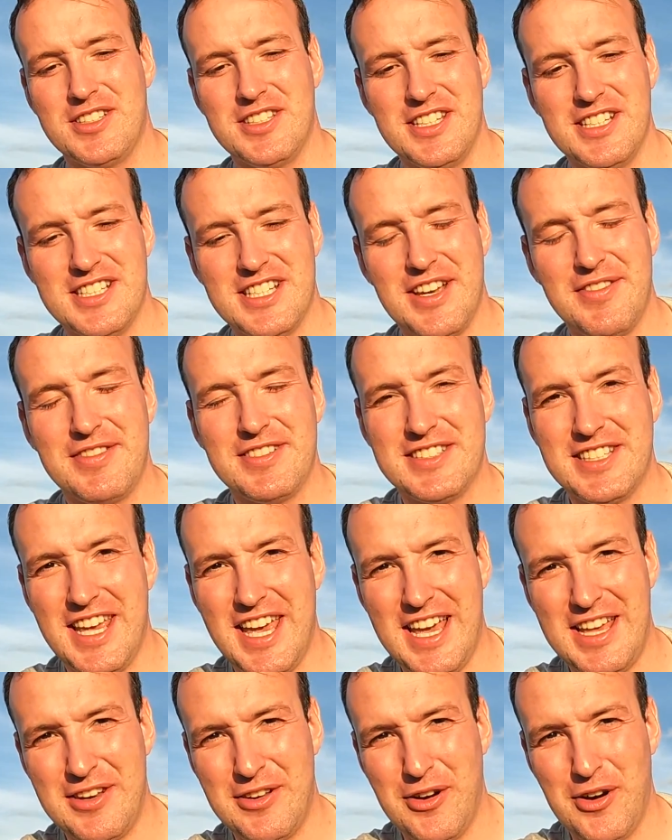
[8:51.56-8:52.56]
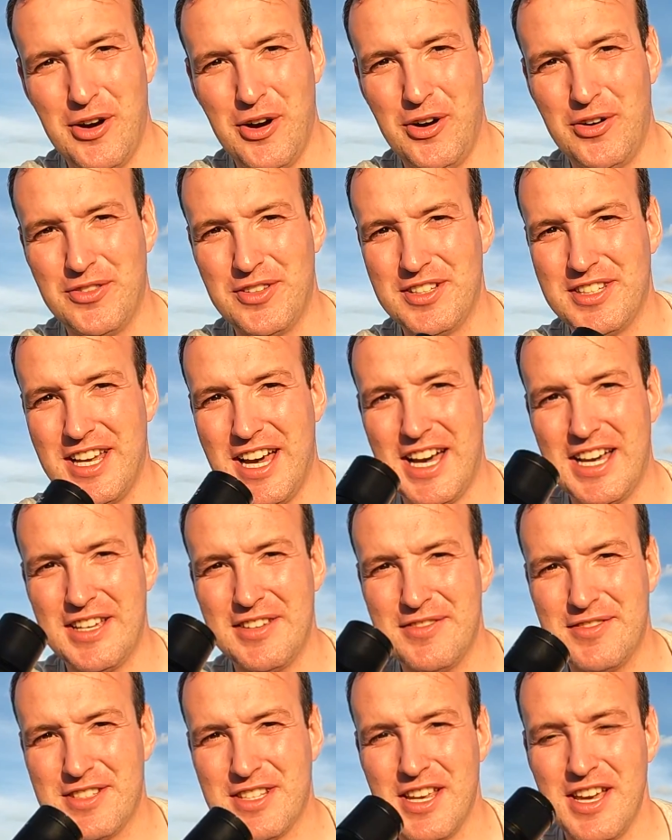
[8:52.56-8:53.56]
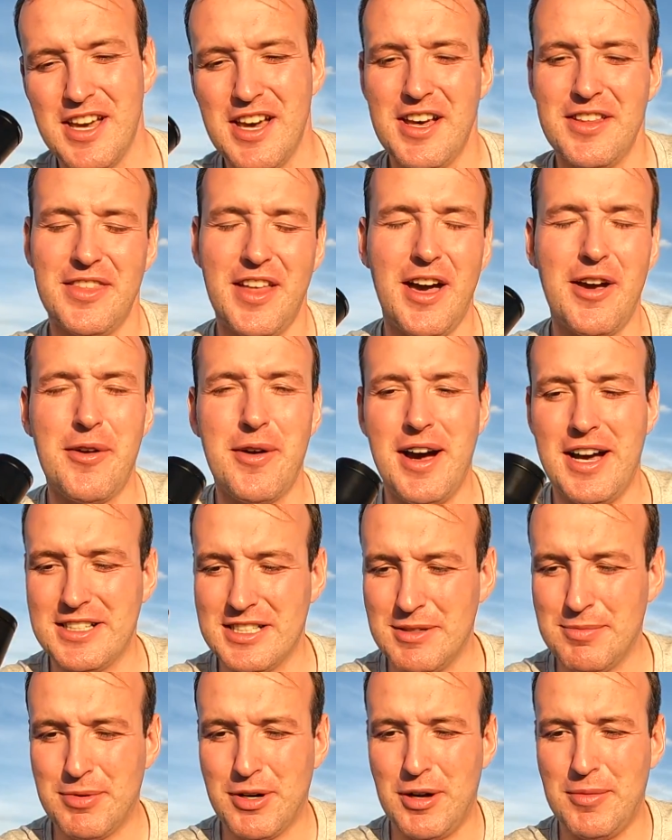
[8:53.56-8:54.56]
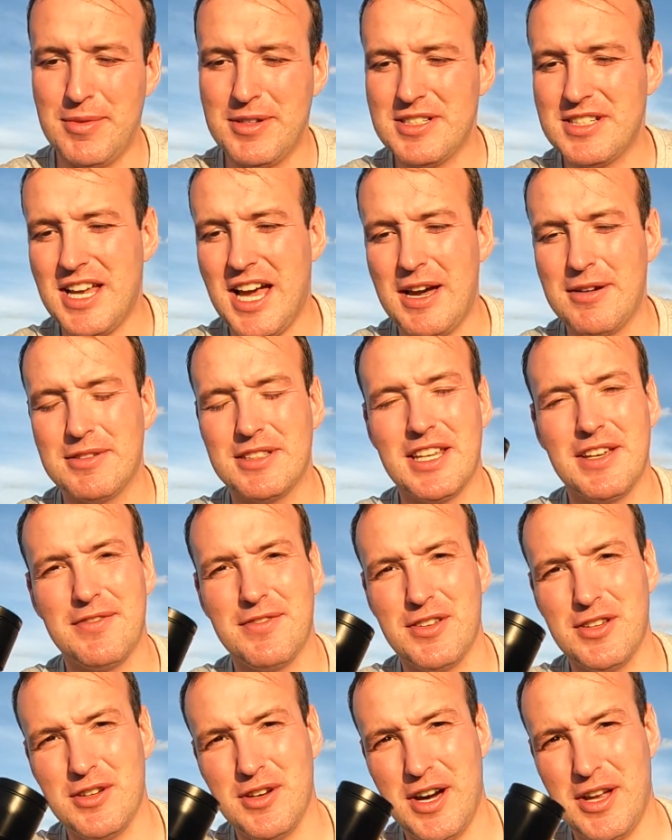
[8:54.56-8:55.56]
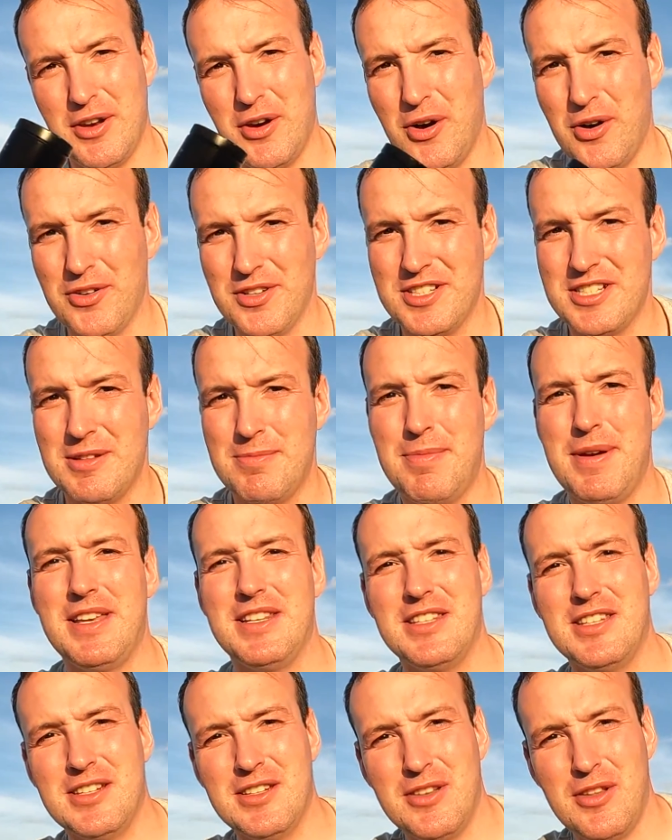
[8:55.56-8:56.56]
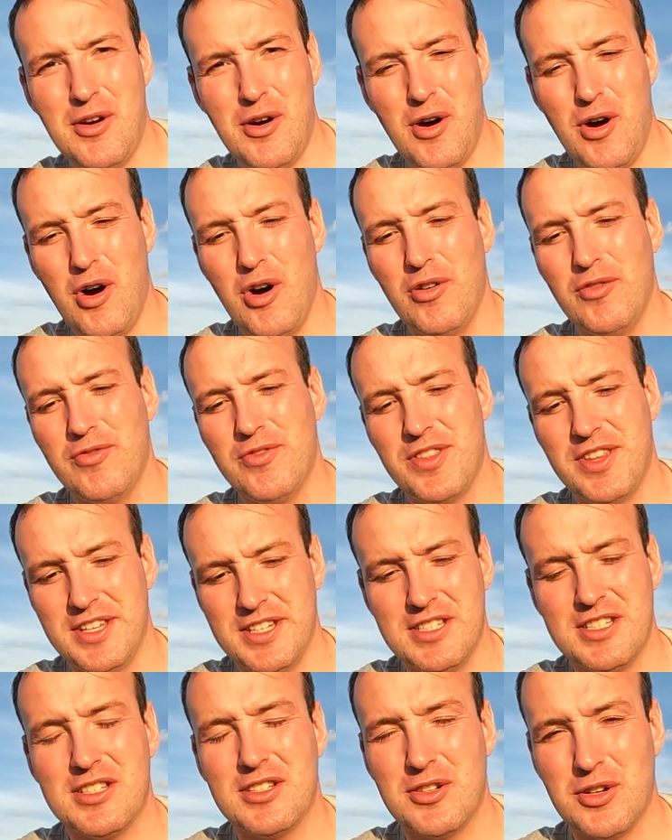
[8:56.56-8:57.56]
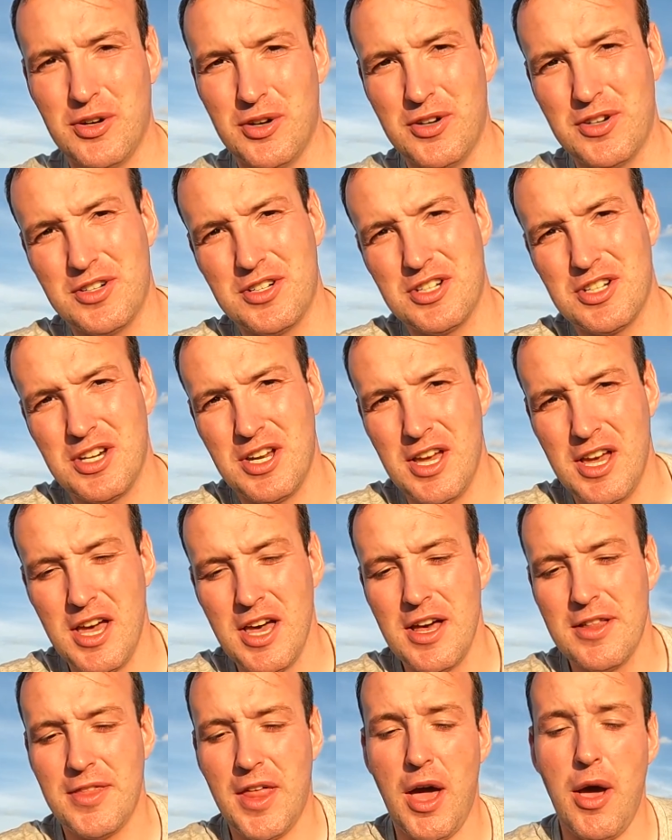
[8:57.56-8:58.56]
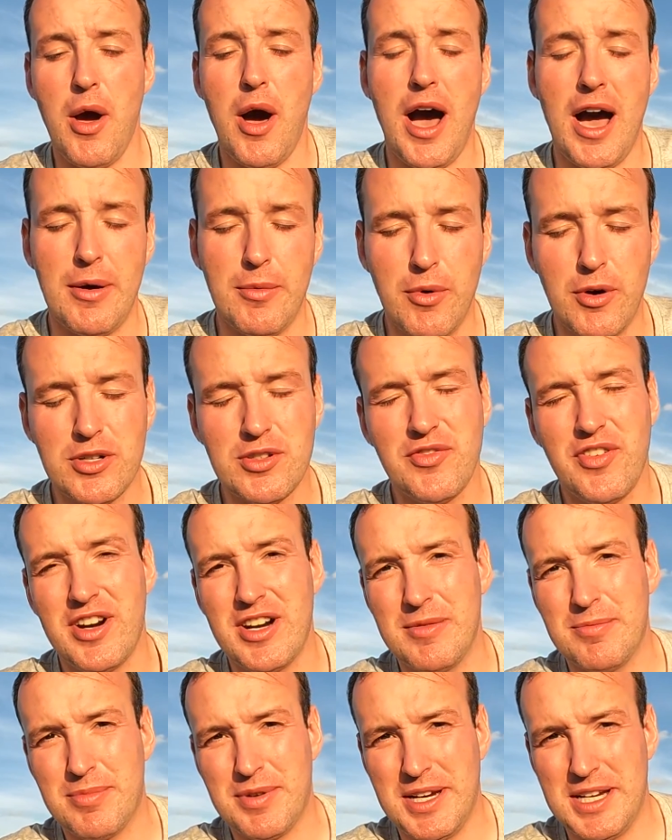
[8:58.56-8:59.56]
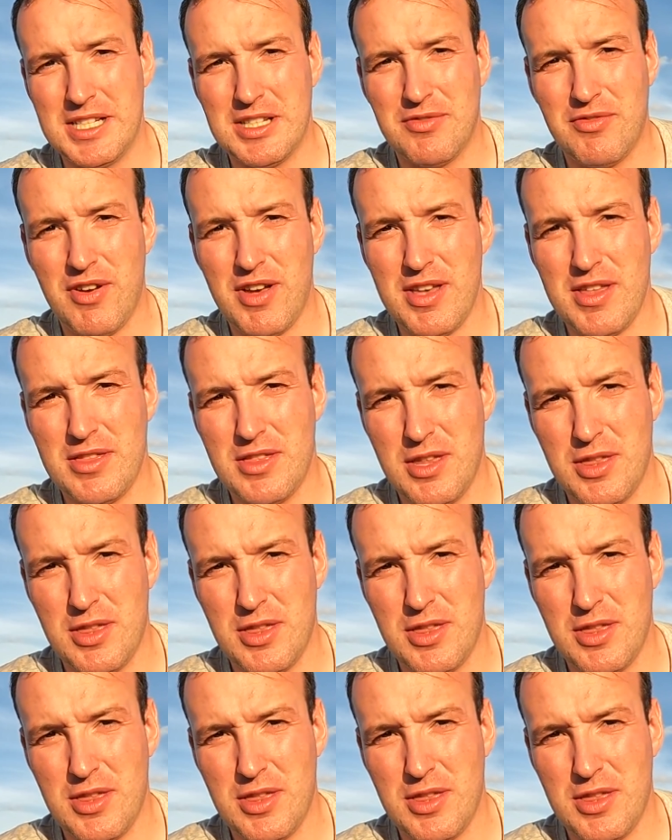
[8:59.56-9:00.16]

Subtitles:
D710 on the dives. Now, as I promised, I would give you an honest opinion of this torch. Now, I was very impressed with it.